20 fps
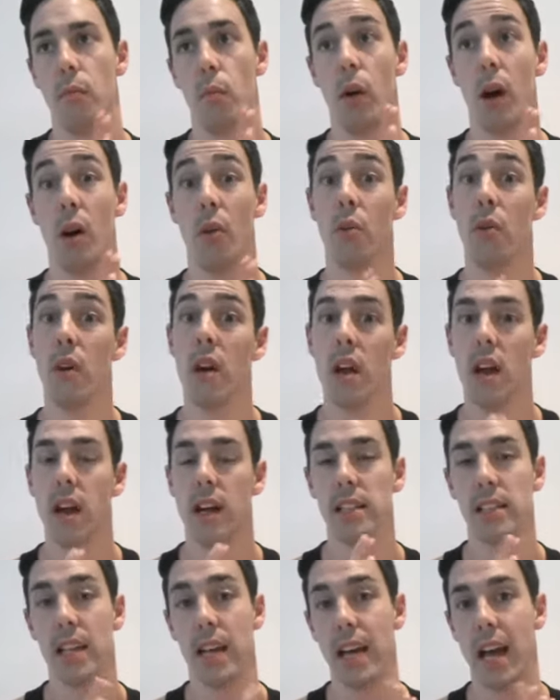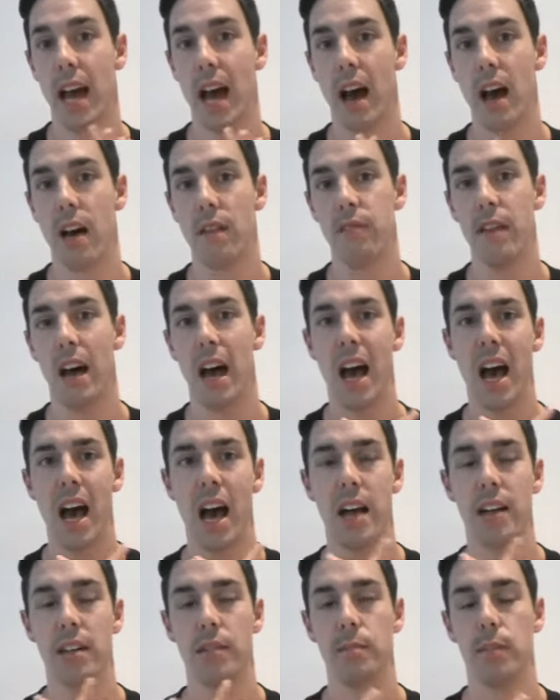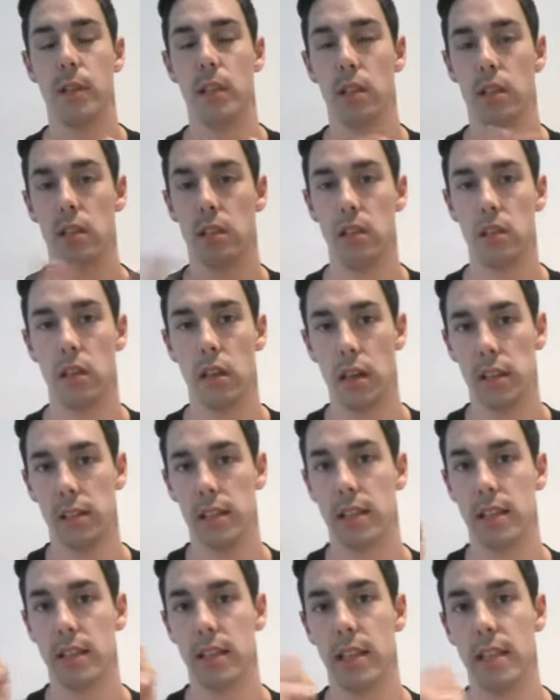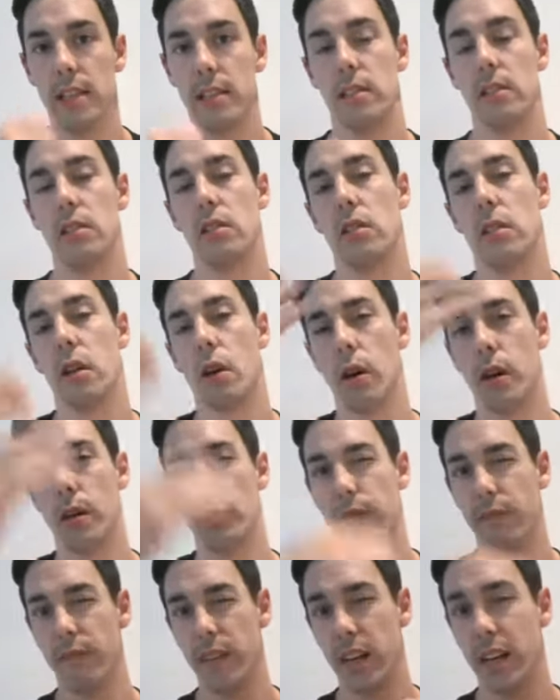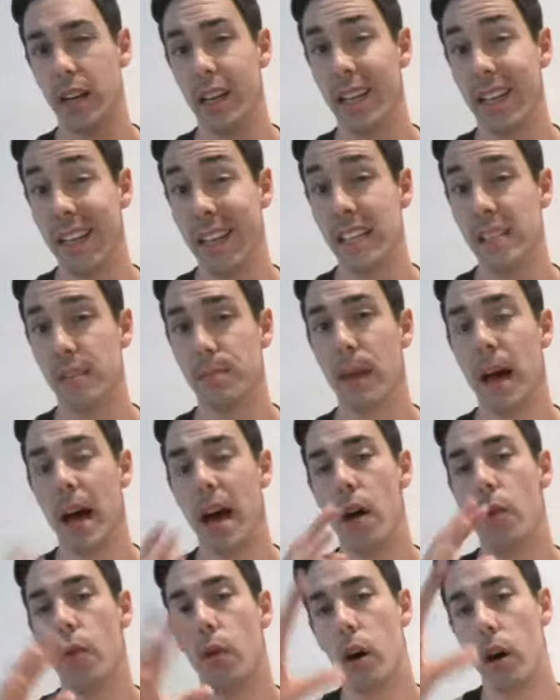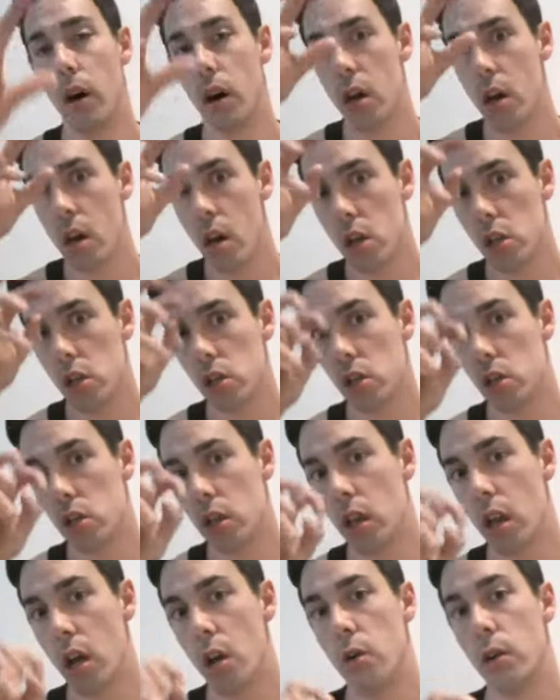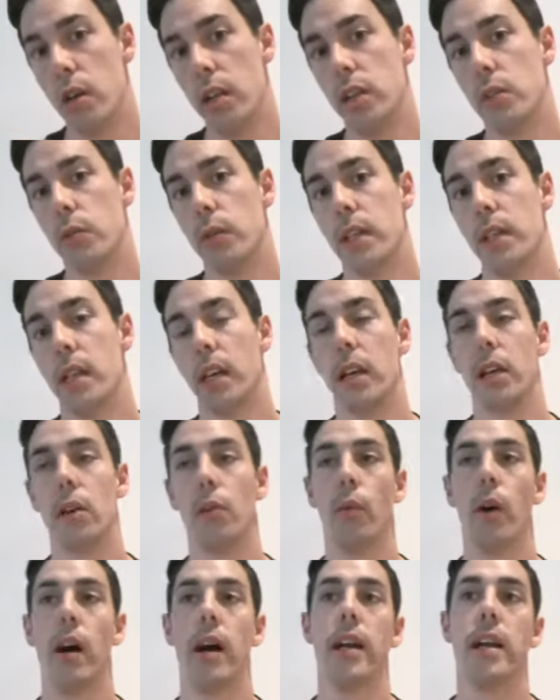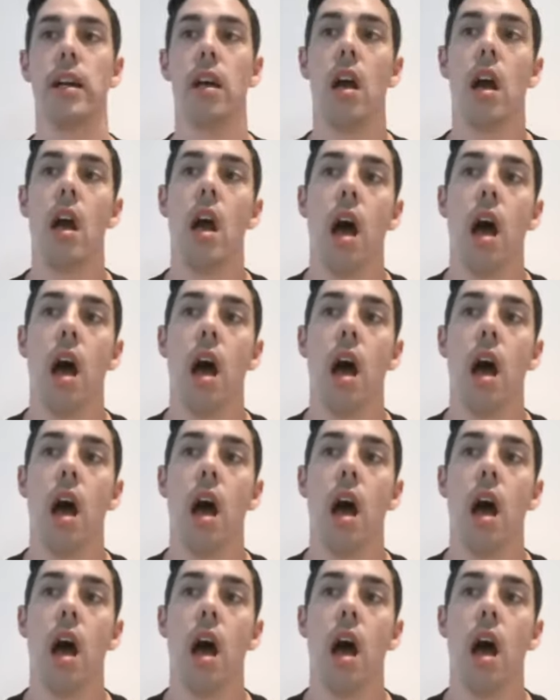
Well, as I have had, because as the seasons are going, I'm feeling his power slowly dwindling away.